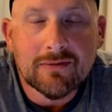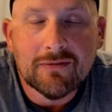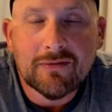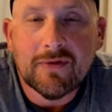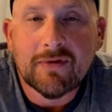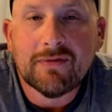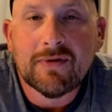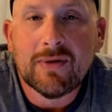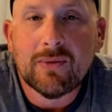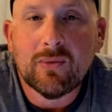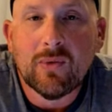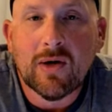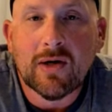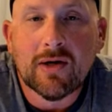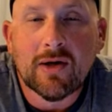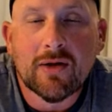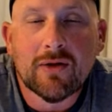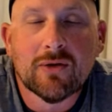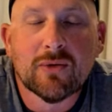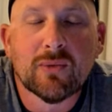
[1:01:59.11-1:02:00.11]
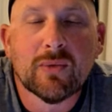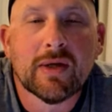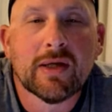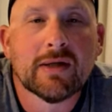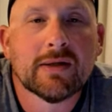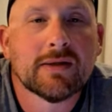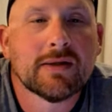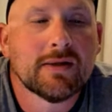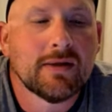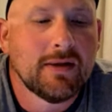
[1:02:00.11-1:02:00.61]
51 other
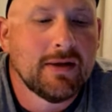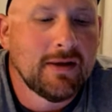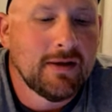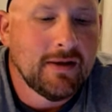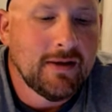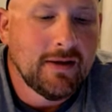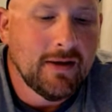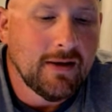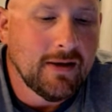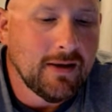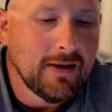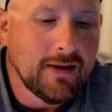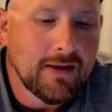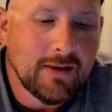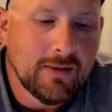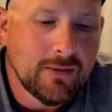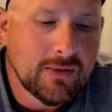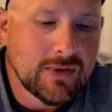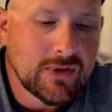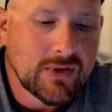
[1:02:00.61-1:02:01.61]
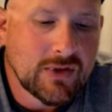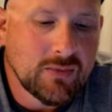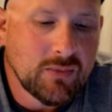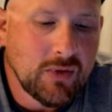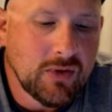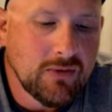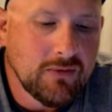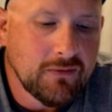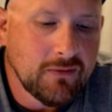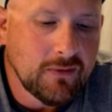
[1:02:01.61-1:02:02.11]
weeks, it was just
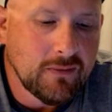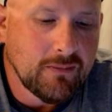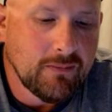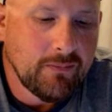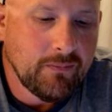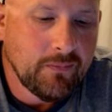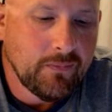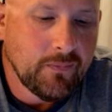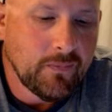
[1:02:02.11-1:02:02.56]
beautiful.